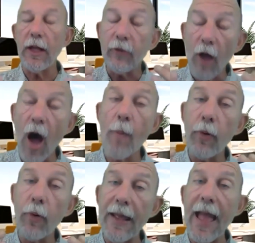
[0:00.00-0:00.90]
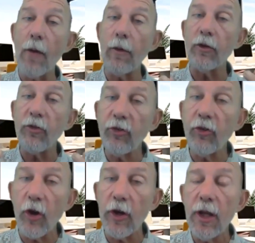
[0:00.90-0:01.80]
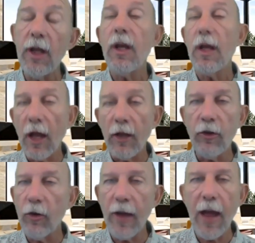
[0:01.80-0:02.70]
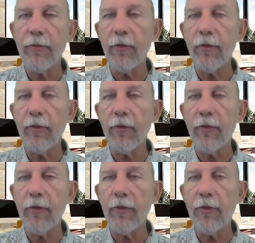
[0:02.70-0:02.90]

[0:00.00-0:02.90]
it's operating how it should, and you don't have those